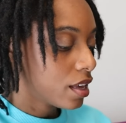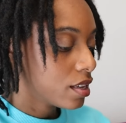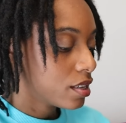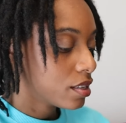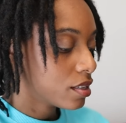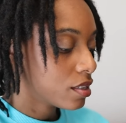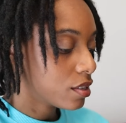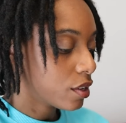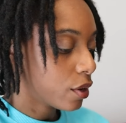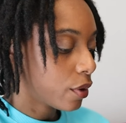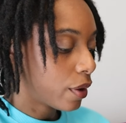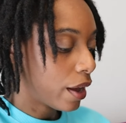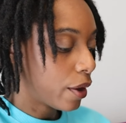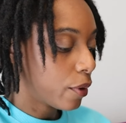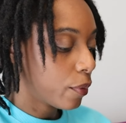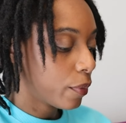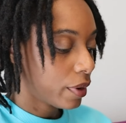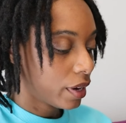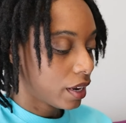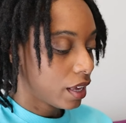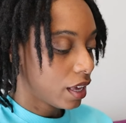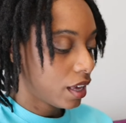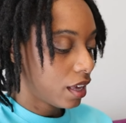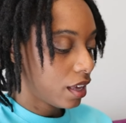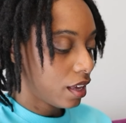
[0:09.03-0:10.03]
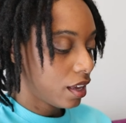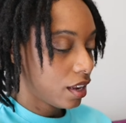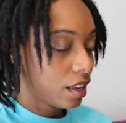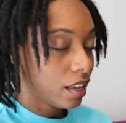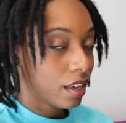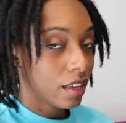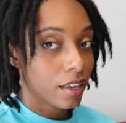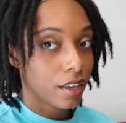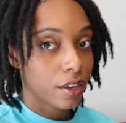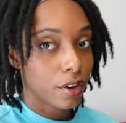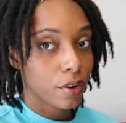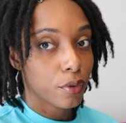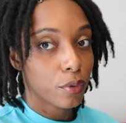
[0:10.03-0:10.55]
So I went ahead
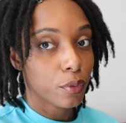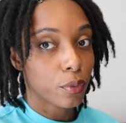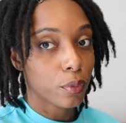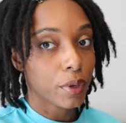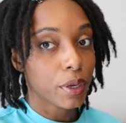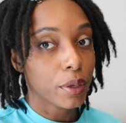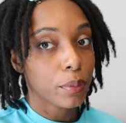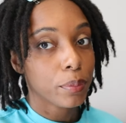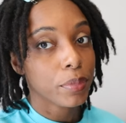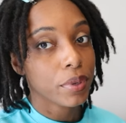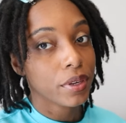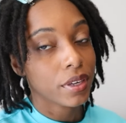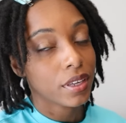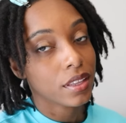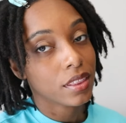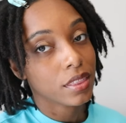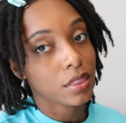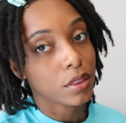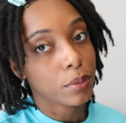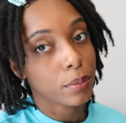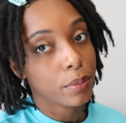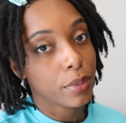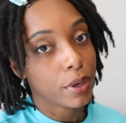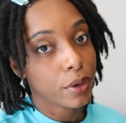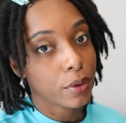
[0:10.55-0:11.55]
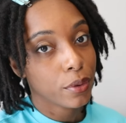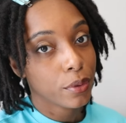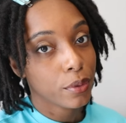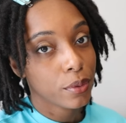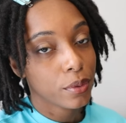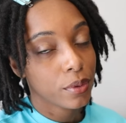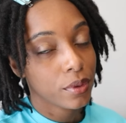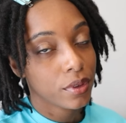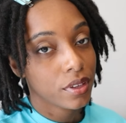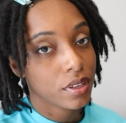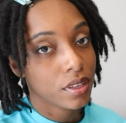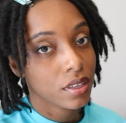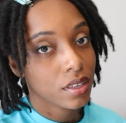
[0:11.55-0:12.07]
and re-put the
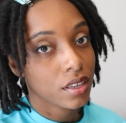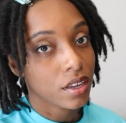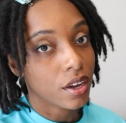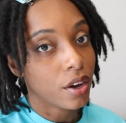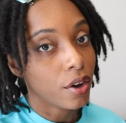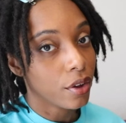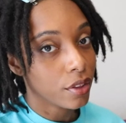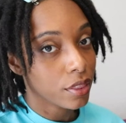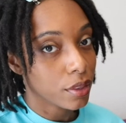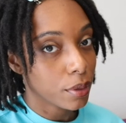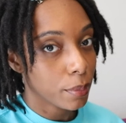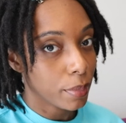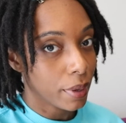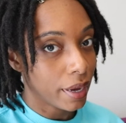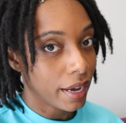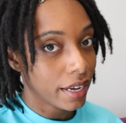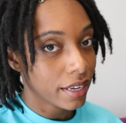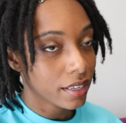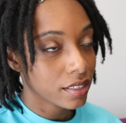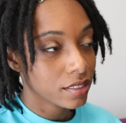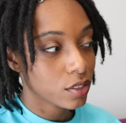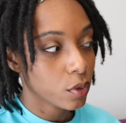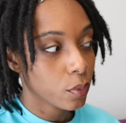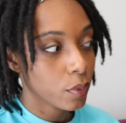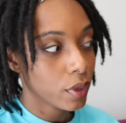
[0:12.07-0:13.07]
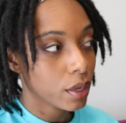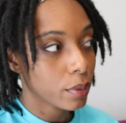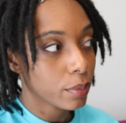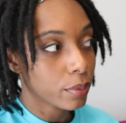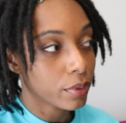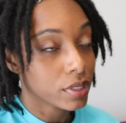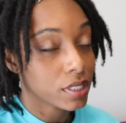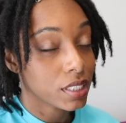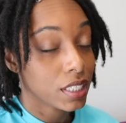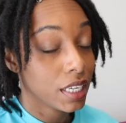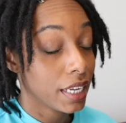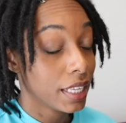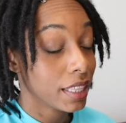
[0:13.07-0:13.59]
bow on the box so we can
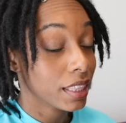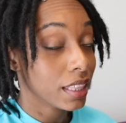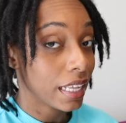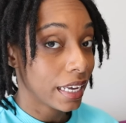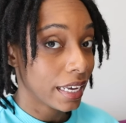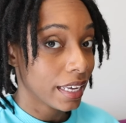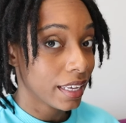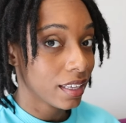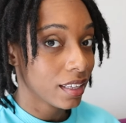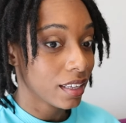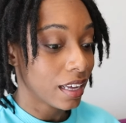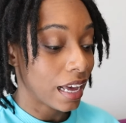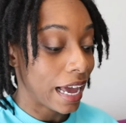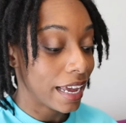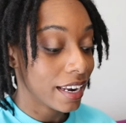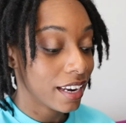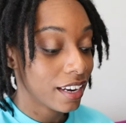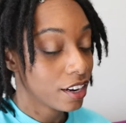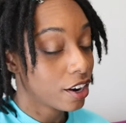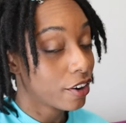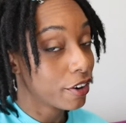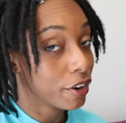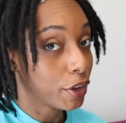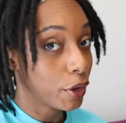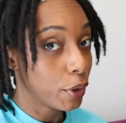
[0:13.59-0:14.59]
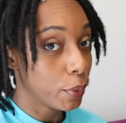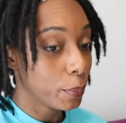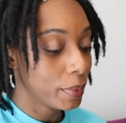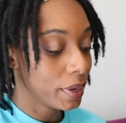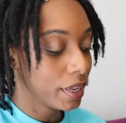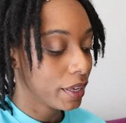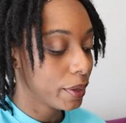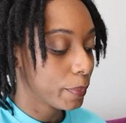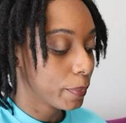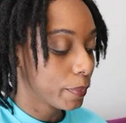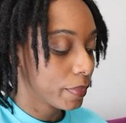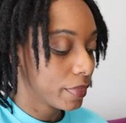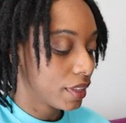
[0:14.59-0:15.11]
pretend like I didn't already open
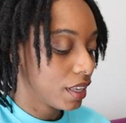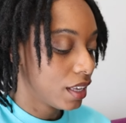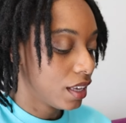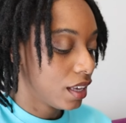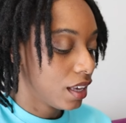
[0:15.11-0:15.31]
it.